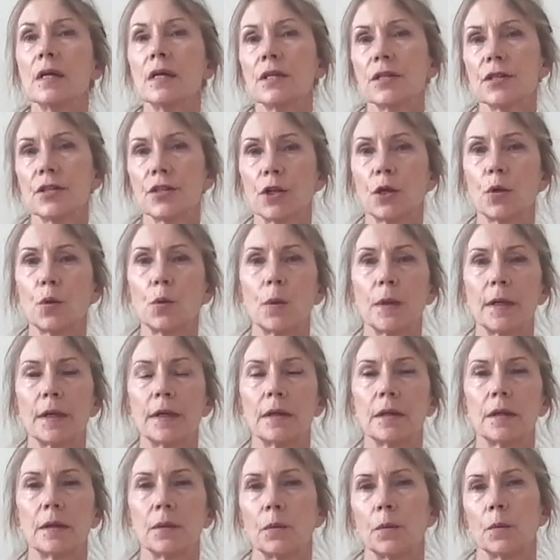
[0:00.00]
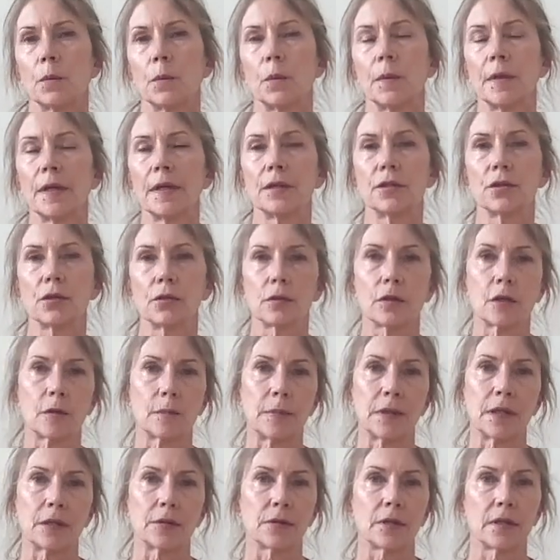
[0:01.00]
So when we talk
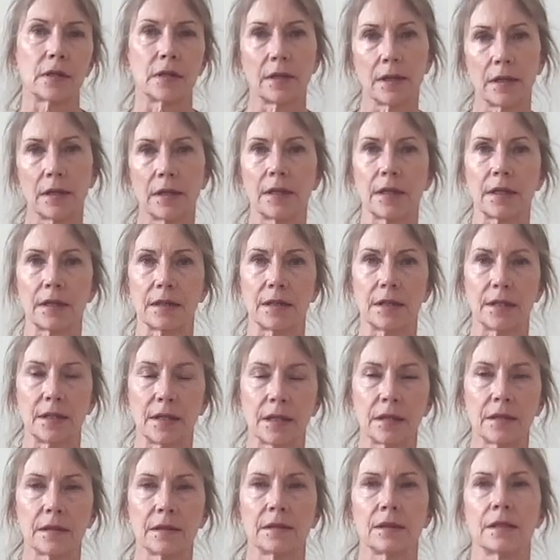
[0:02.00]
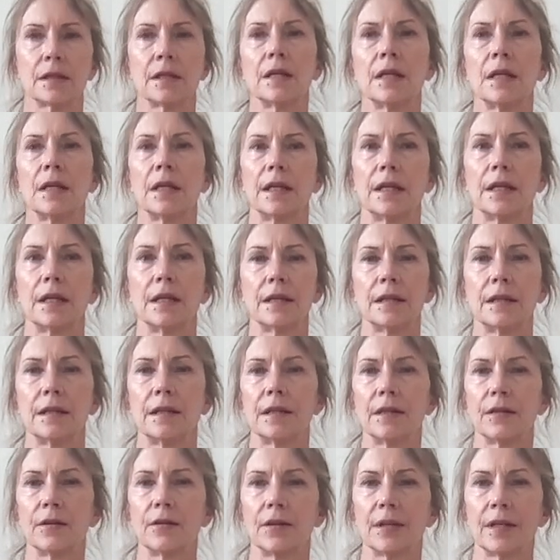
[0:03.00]
about the yin and yang in
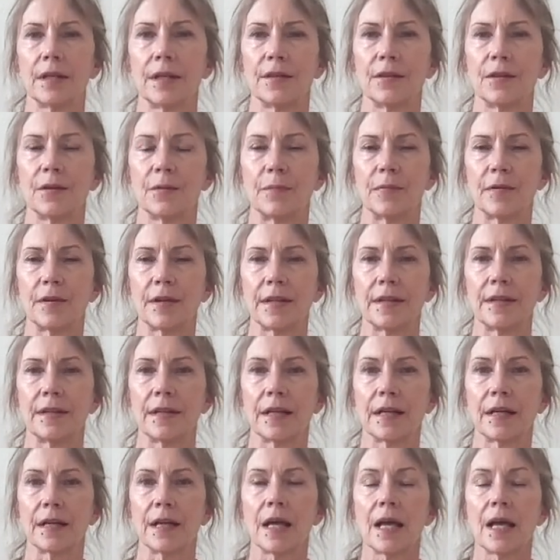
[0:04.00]
the breathing,